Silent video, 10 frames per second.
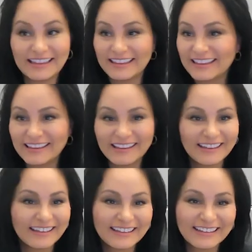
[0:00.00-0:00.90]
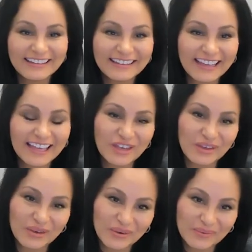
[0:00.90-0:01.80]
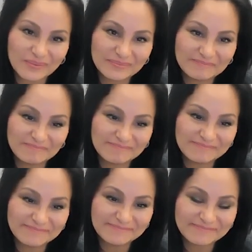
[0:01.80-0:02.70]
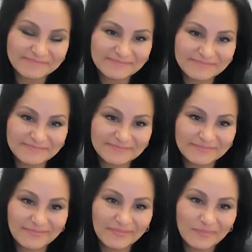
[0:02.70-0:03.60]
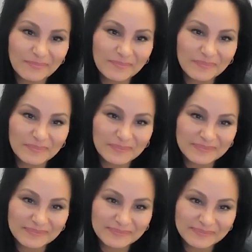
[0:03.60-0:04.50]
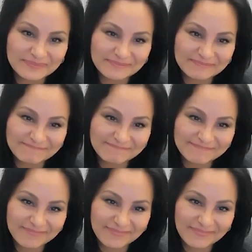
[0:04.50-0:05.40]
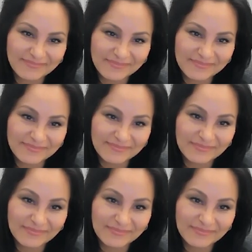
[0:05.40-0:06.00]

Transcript: The person shown says nothing.